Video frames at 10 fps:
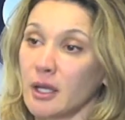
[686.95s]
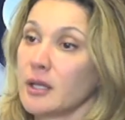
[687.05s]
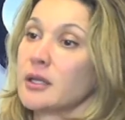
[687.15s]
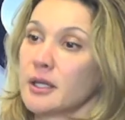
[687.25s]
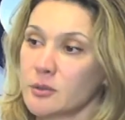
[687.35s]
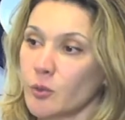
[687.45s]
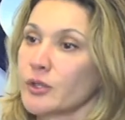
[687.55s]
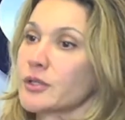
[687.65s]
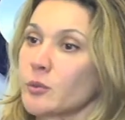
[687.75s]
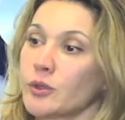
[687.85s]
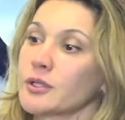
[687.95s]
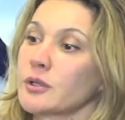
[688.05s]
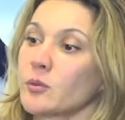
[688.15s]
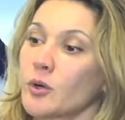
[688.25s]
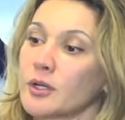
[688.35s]
It gets worse, worse,
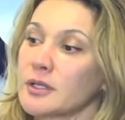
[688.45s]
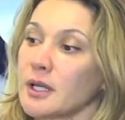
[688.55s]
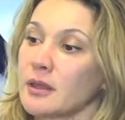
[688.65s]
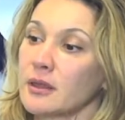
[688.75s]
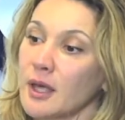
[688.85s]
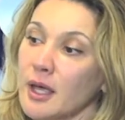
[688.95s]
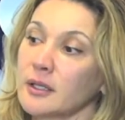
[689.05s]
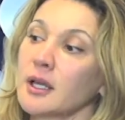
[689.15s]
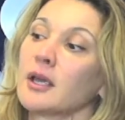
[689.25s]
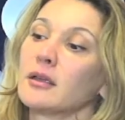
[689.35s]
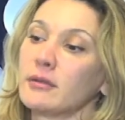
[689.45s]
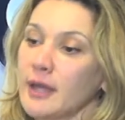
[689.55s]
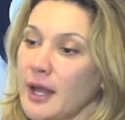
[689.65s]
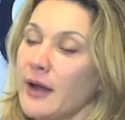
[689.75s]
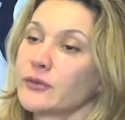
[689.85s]
and worse, and then
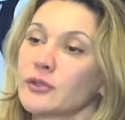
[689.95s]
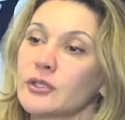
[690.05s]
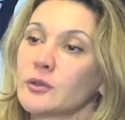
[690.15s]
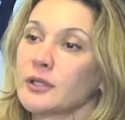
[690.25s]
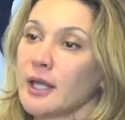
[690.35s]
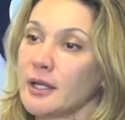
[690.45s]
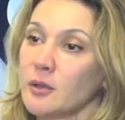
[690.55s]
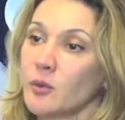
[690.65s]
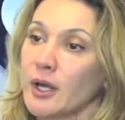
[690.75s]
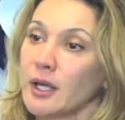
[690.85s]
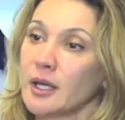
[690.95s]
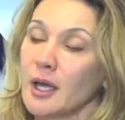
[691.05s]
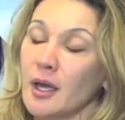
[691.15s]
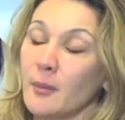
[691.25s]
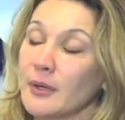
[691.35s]
they have to do it anyway.
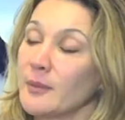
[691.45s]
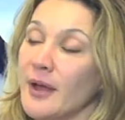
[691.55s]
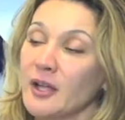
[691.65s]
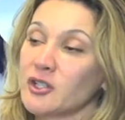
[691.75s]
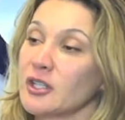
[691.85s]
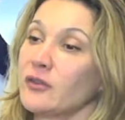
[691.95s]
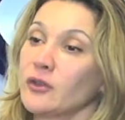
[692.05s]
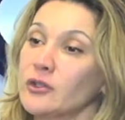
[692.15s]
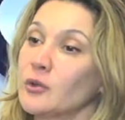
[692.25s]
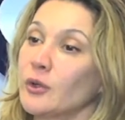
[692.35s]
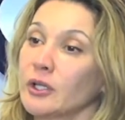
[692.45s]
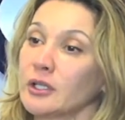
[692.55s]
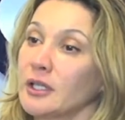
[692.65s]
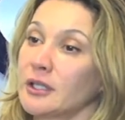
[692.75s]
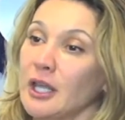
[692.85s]
But imagine if you're doing
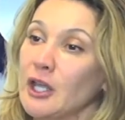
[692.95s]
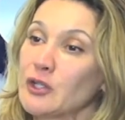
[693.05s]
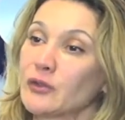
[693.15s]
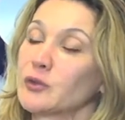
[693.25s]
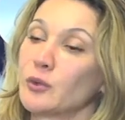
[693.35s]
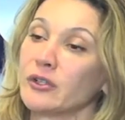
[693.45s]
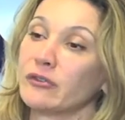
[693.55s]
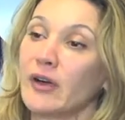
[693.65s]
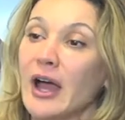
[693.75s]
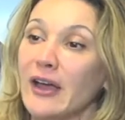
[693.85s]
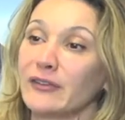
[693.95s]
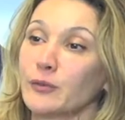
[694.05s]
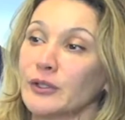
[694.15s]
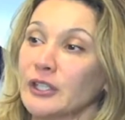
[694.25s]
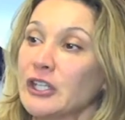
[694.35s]
it at the age of 25,
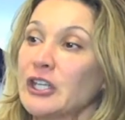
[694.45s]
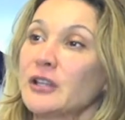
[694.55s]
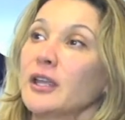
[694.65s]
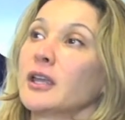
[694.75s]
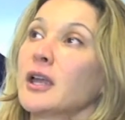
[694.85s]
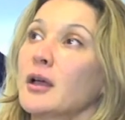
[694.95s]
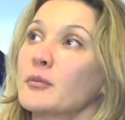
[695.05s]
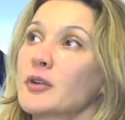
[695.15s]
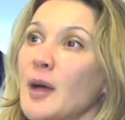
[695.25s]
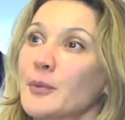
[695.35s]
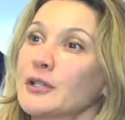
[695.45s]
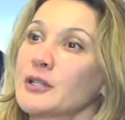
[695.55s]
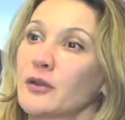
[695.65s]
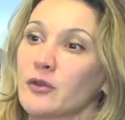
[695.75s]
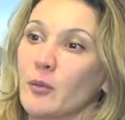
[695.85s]
when the healing
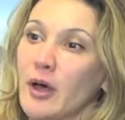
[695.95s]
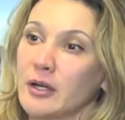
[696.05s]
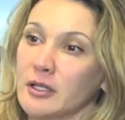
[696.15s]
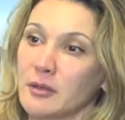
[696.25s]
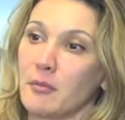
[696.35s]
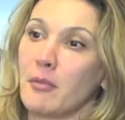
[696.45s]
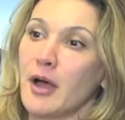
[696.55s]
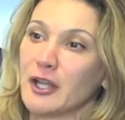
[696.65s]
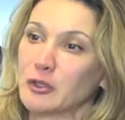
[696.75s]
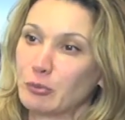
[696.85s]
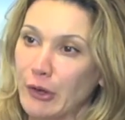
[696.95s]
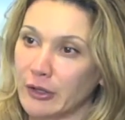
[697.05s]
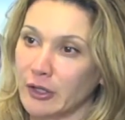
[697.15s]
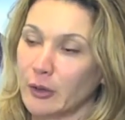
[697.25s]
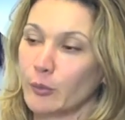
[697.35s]
properties of your body is much
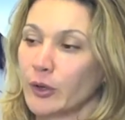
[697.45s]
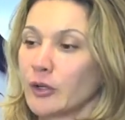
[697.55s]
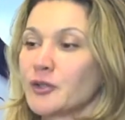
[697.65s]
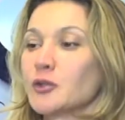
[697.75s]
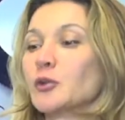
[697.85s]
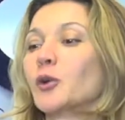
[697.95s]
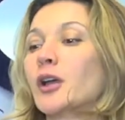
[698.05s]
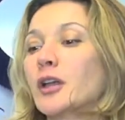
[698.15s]
better compared to